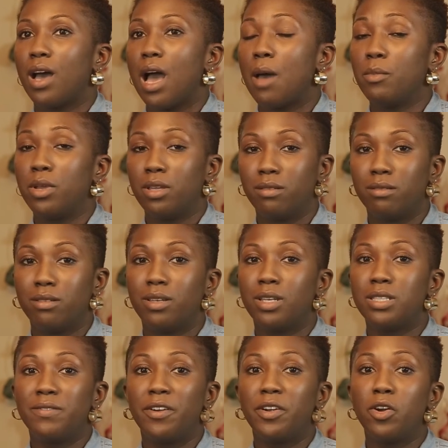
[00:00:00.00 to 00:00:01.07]
I mean,
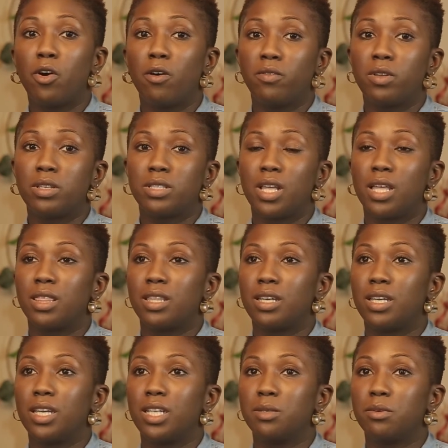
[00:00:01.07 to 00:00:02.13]
it's very obvious that the
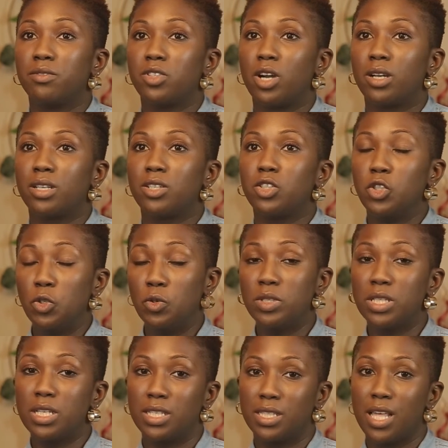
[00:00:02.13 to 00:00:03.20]
kingdom of darkness
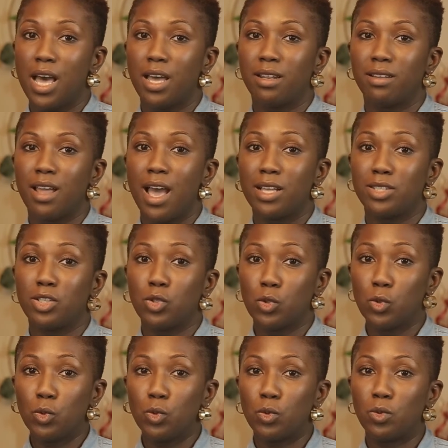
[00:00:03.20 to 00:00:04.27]
uses that as a
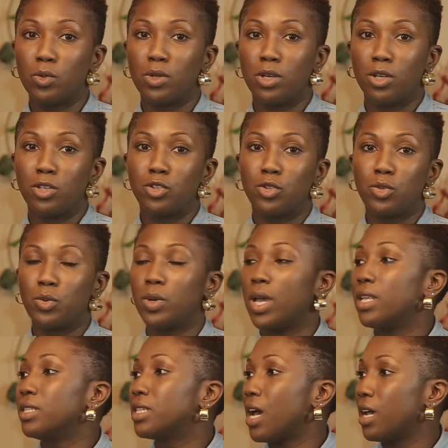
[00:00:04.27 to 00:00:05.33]
tool to
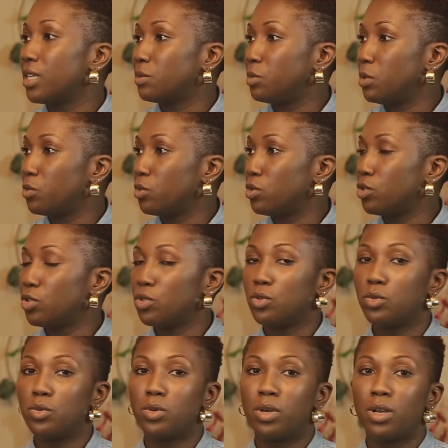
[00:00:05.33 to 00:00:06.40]
entice people to
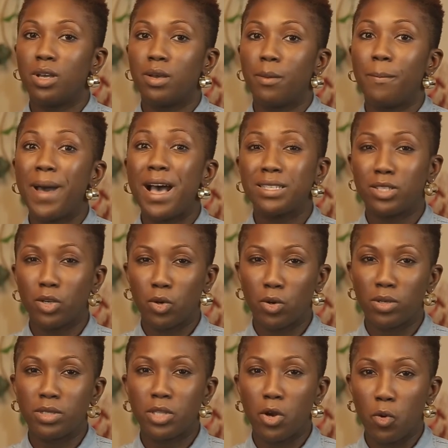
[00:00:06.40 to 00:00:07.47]
mm -hmm. pass
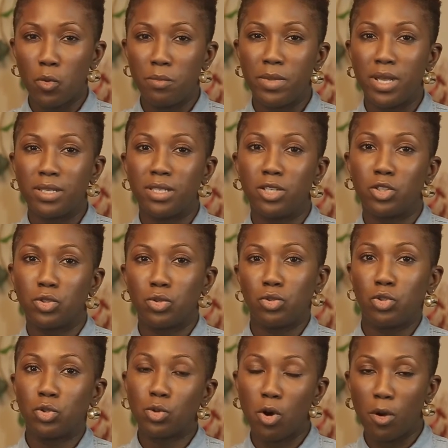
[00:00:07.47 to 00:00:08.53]
across their own message, to
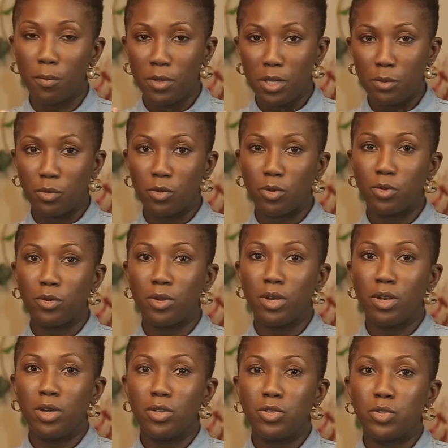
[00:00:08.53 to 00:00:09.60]
draw people
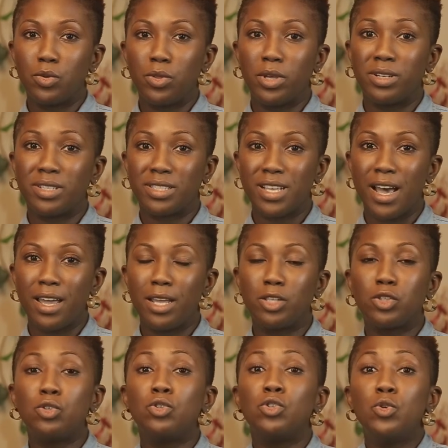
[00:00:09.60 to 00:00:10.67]
to their side and
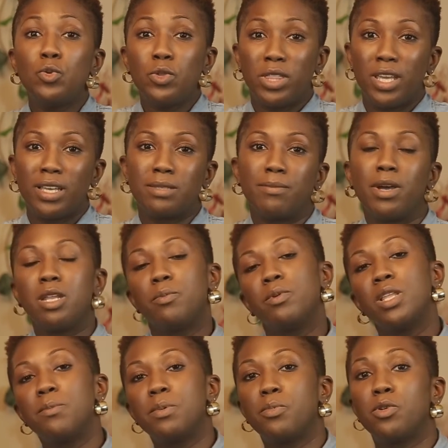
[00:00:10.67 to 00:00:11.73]
to do things,
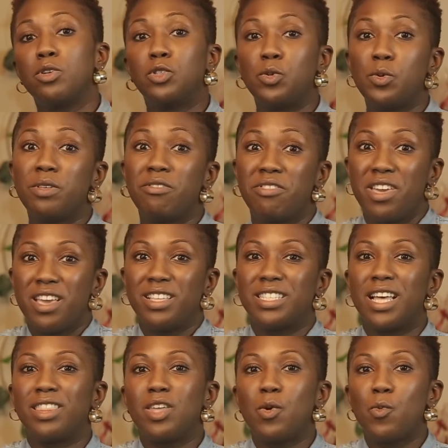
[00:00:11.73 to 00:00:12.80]
manipulate people to do the things
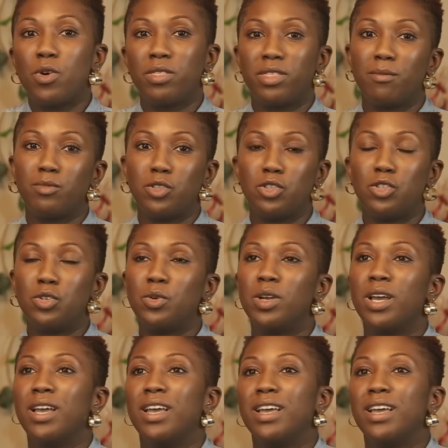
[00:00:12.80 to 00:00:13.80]
that they want them to do.